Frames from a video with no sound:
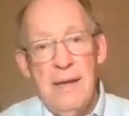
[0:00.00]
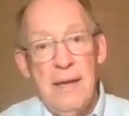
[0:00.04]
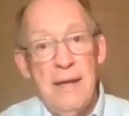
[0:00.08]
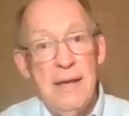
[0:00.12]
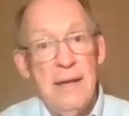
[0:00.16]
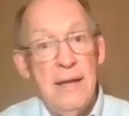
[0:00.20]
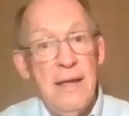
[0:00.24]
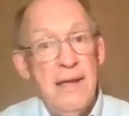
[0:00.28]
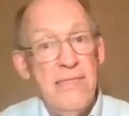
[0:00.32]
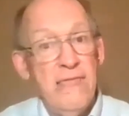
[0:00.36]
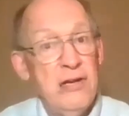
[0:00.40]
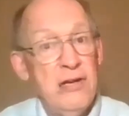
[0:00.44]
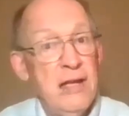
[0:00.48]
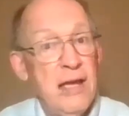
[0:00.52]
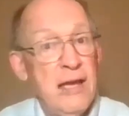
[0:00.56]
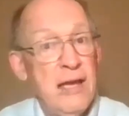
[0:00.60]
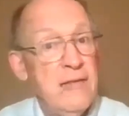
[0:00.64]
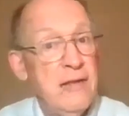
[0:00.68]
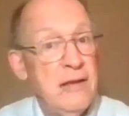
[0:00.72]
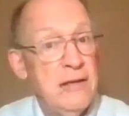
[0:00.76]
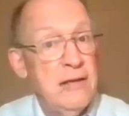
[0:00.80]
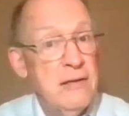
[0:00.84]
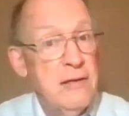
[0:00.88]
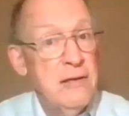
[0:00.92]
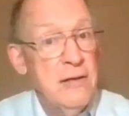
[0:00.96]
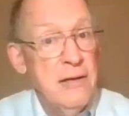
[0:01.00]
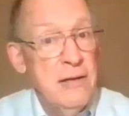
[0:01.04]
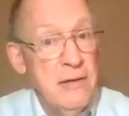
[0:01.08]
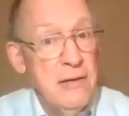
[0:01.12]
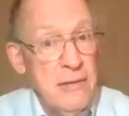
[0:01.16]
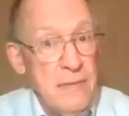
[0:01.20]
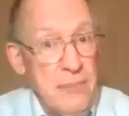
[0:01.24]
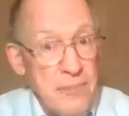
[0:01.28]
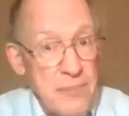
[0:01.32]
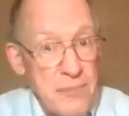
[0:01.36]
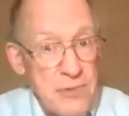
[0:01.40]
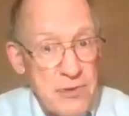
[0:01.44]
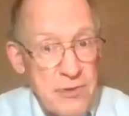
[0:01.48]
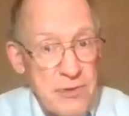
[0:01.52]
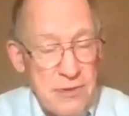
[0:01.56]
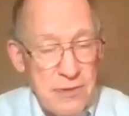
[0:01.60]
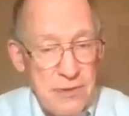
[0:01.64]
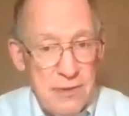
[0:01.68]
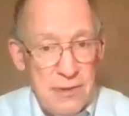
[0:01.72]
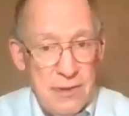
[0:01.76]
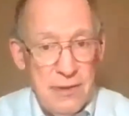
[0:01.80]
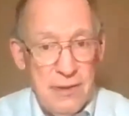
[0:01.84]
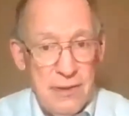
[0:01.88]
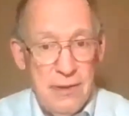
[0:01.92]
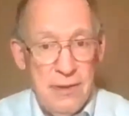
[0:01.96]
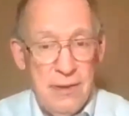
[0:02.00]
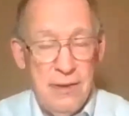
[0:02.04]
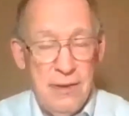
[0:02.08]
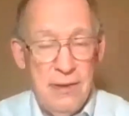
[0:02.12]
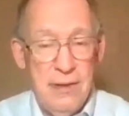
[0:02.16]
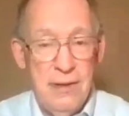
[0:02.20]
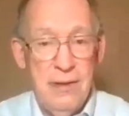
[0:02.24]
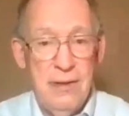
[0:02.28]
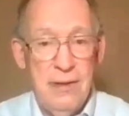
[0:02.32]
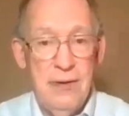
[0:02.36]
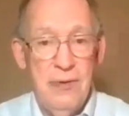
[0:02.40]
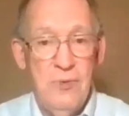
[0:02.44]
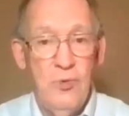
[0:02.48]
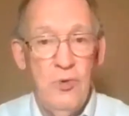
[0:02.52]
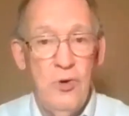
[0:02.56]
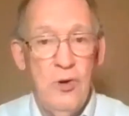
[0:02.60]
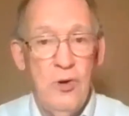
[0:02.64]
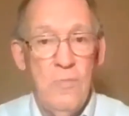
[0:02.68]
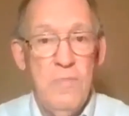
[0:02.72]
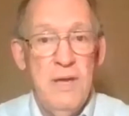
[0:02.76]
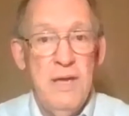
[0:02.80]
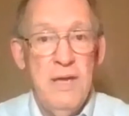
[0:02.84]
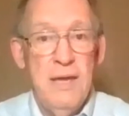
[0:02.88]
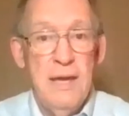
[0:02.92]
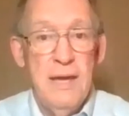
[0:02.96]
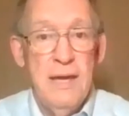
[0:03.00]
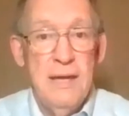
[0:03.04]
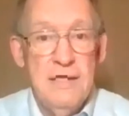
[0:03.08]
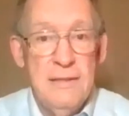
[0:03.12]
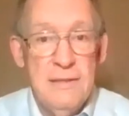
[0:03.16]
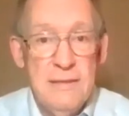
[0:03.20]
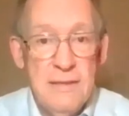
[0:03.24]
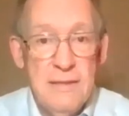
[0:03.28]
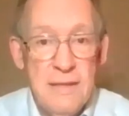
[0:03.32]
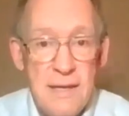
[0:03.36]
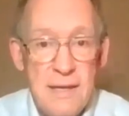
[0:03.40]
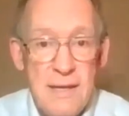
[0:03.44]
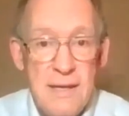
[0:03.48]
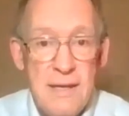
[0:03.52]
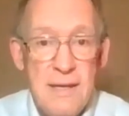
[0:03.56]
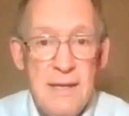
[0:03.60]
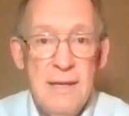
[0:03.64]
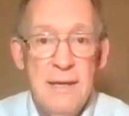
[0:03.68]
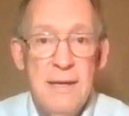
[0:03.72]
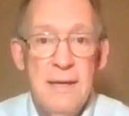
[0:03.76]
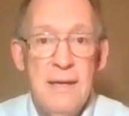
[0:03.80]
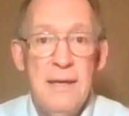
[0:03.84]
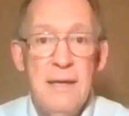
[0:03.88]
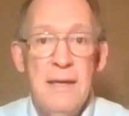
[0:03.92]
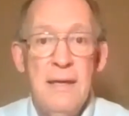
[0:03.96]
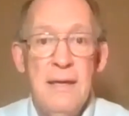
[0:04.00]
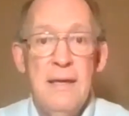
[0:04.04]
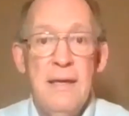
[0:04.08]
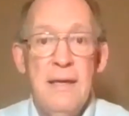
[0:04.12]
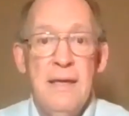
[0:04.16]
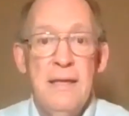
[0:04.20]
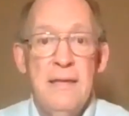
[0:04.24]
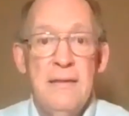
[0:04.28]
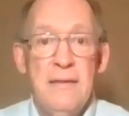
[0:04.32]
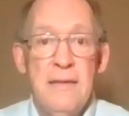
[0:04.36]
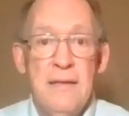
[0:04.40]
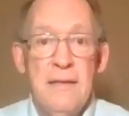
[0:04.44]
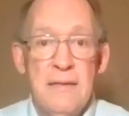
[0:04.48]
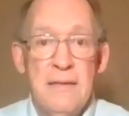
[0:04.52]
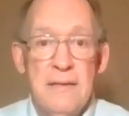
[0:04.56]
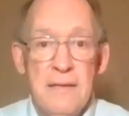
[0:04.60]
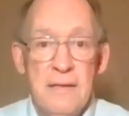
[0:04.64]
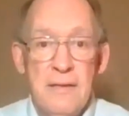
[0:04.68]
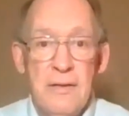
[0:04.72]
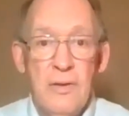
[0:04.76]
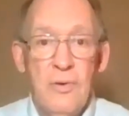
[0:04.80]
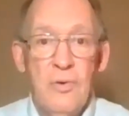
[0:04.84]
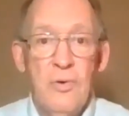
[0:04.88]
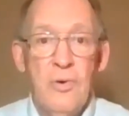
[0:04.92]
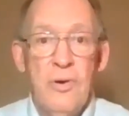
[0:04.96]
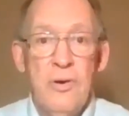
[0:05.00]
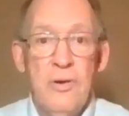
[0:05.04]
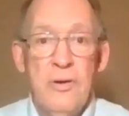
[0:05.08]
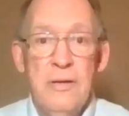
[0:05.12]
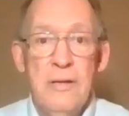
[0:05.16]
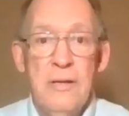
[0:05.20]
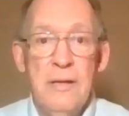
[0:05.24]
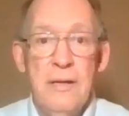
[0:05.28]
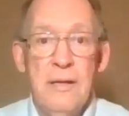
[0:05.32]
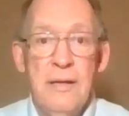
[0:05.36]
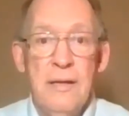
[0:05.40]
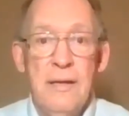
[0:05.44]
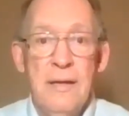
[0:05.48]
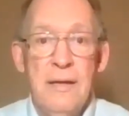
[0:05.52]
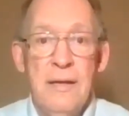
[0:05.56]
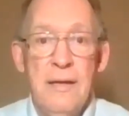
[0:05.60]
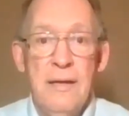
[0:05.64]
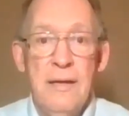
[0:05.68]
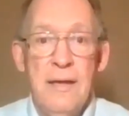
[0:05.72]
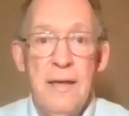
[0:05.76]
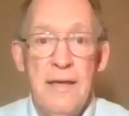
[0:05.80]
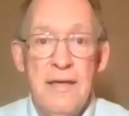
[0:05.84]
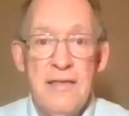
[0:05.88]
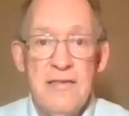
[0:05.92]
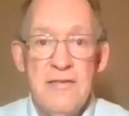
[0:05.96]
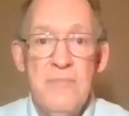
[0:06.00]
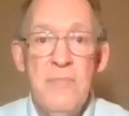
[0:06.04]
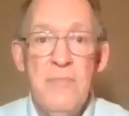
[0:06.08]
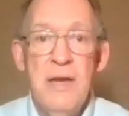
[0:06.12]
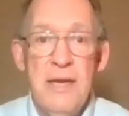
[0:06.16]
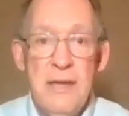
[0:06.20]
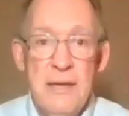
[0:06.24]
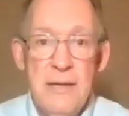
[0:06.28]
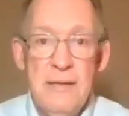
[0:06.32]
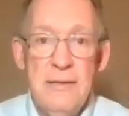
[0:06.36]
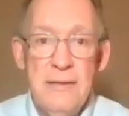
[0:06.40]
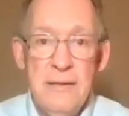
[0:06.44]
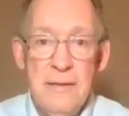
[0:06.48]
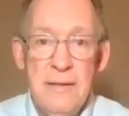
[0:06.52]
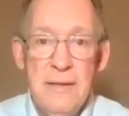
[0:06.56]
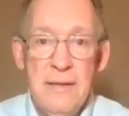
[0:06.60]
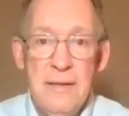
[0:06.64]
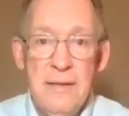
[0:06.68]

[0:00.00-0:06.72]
And every day that comes will be a day that the Lord has made.